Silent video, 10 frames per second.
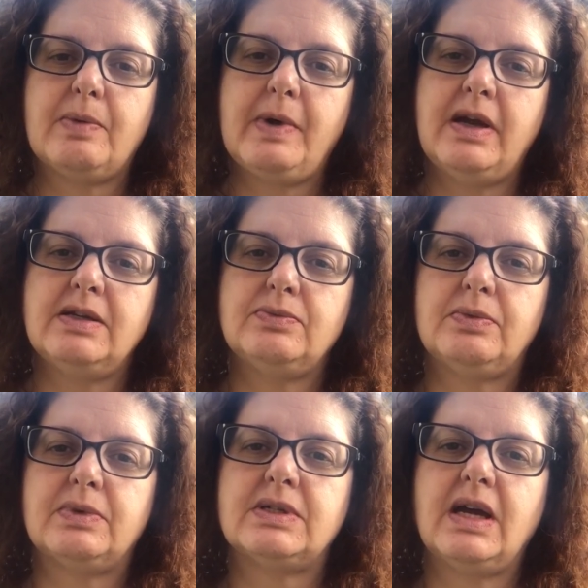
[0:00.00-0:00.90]
our bodies
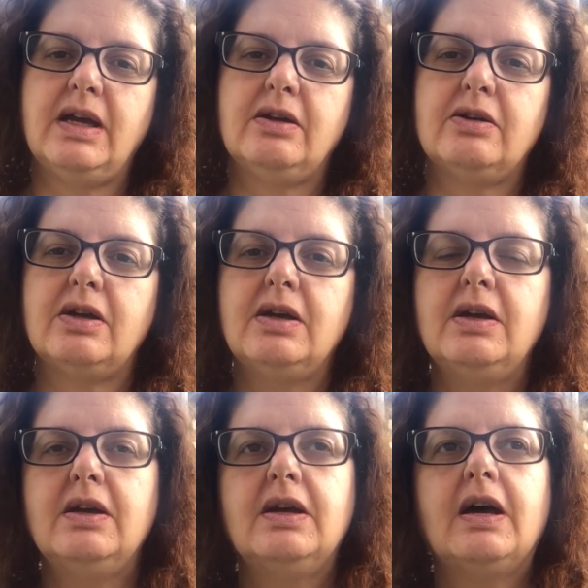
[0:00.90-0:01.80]
when we're tired?
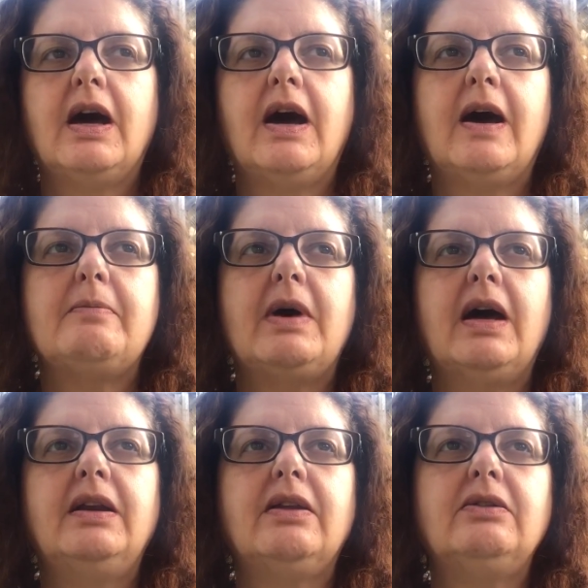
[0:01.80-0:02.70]

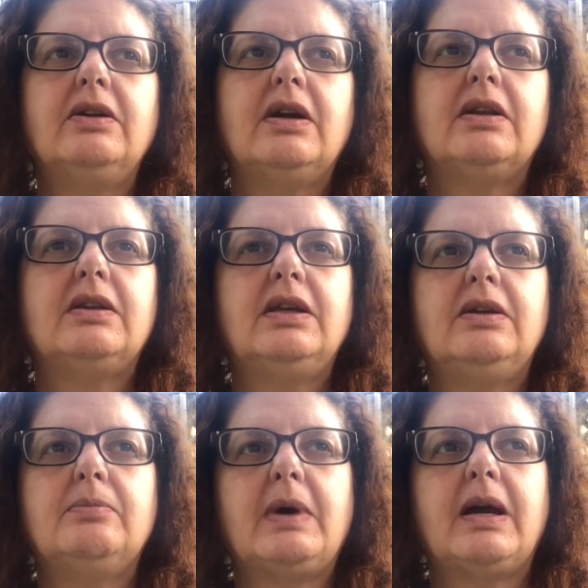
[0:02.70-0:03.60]
Another
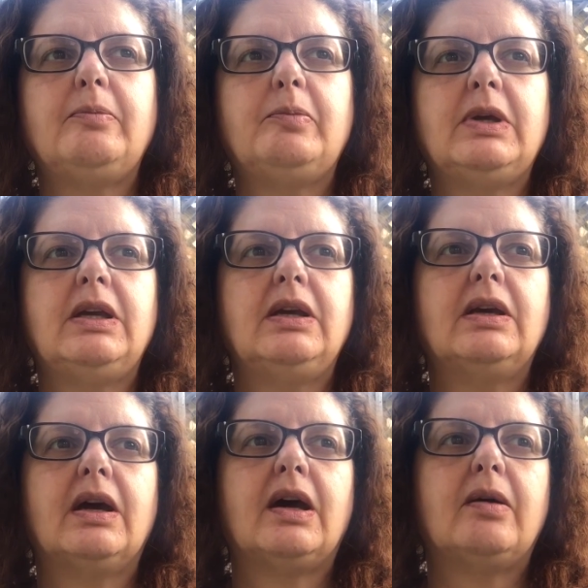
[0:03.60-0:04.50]
thing might
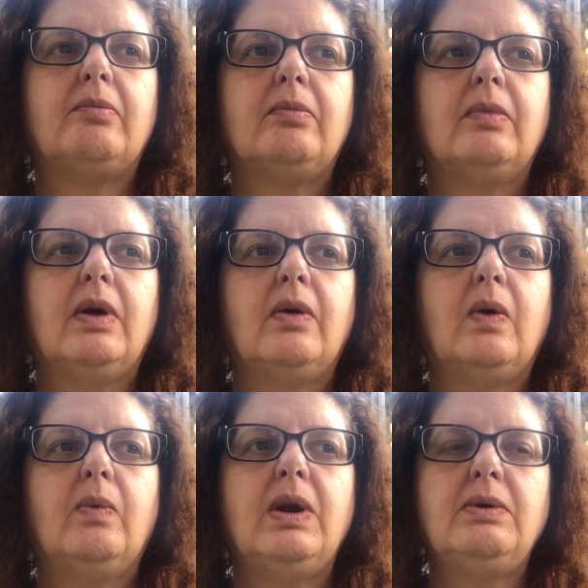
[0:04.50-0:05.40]
be,
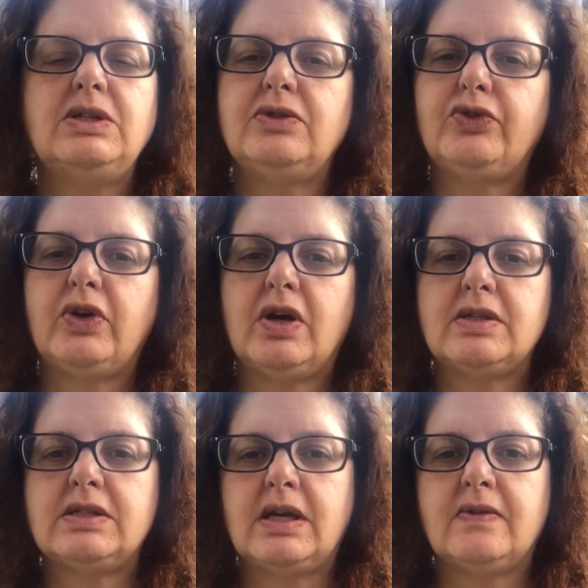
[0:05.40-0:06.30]
what do we do for
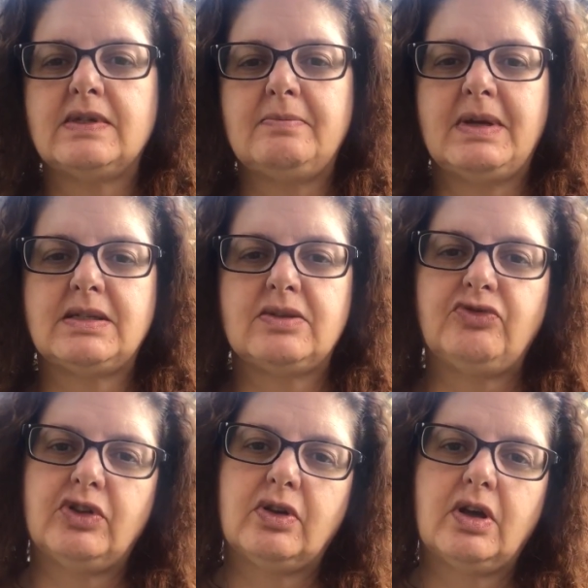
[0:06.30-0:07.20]
ourselves that makes us
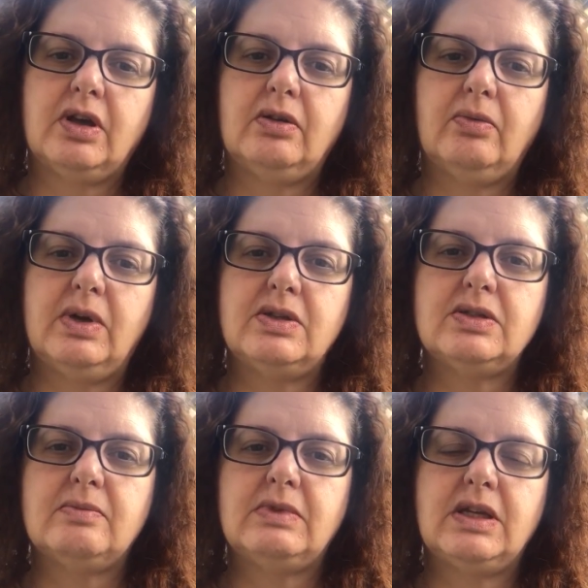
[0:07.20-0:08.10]
feel good? What are
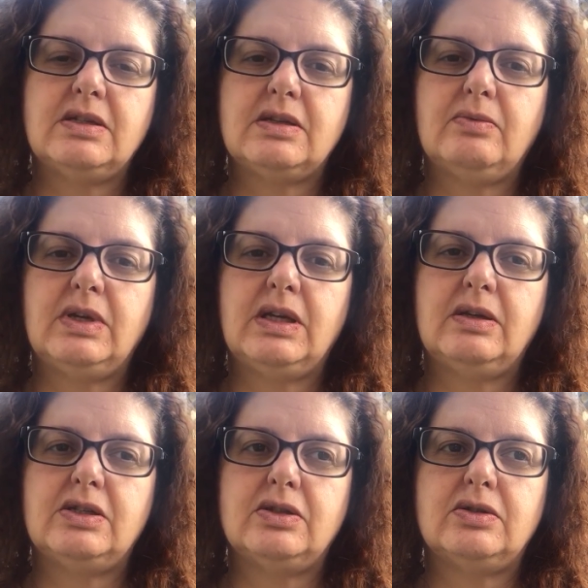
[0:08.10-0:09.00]
some things that we
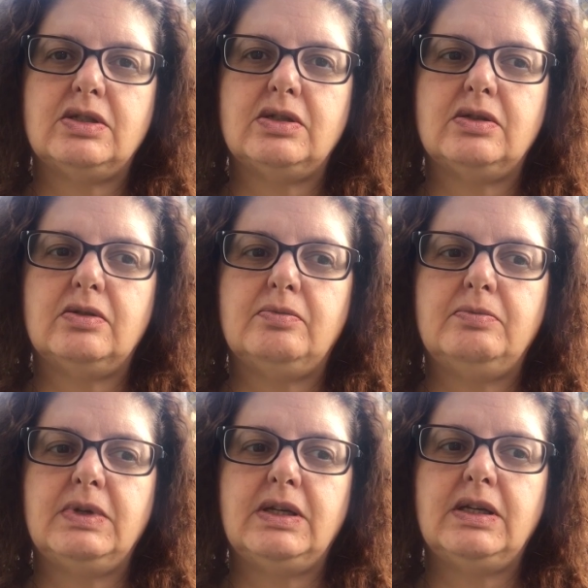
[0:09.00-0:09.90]
can do to
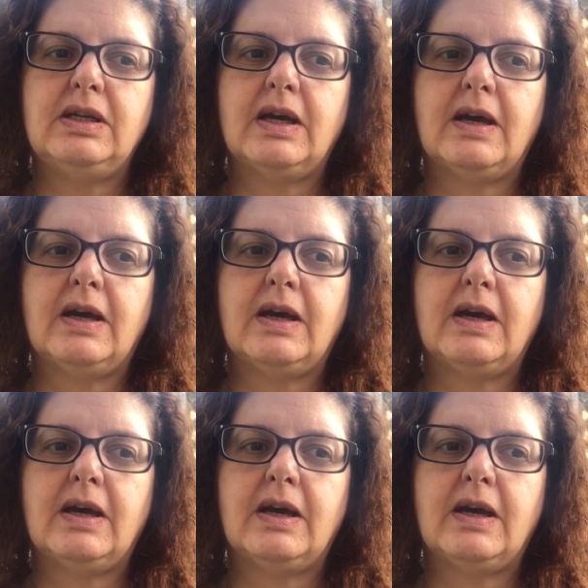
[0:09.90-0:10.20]
be